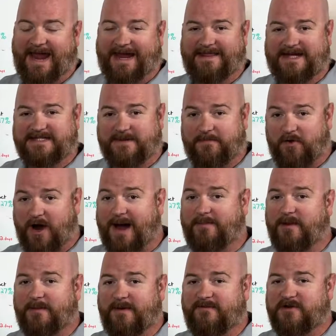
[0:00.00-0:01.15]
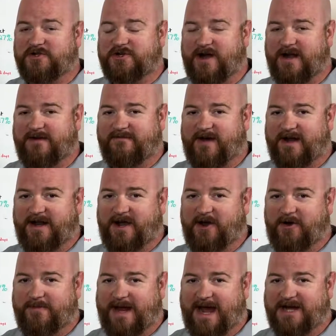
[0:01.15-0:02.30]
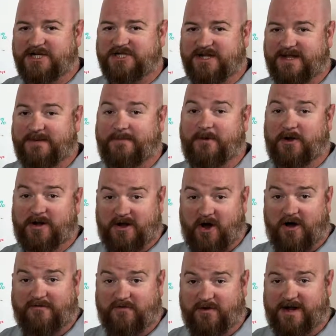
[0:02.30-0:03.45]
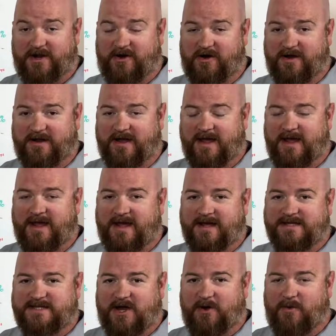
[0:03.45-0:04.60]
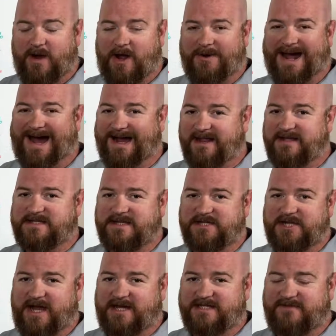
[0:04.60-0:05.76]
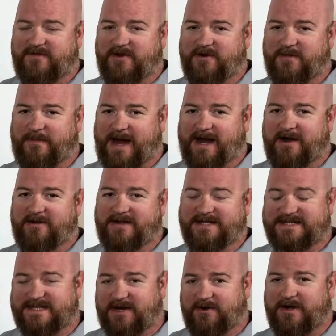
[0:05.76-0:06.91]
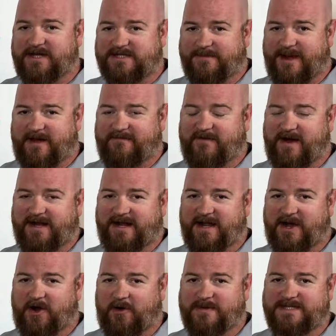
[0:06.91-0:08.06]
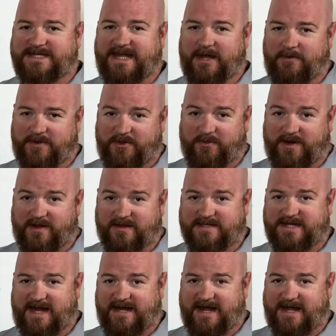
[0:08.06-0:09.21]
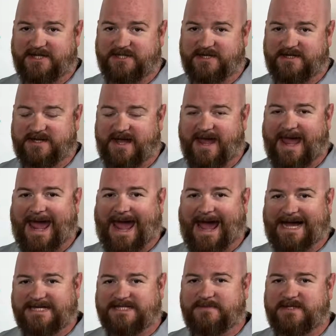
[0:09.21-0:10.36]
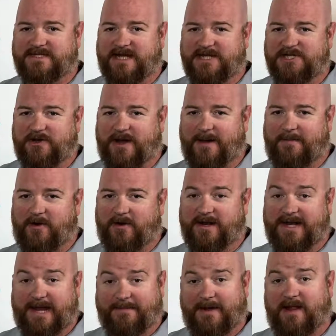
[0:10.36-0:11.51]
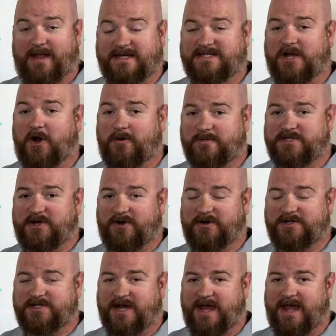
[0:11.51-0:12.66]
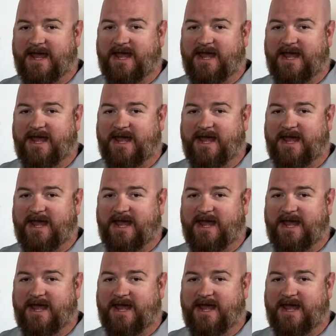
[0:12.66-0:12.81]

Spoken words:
And that's a problem if you're trying to find a home to actually put an offer in on. So what I would highly suggest if you're a buyer that's serious about finding a home is get with a real estate agent, ask them to set you up on an MLS home search.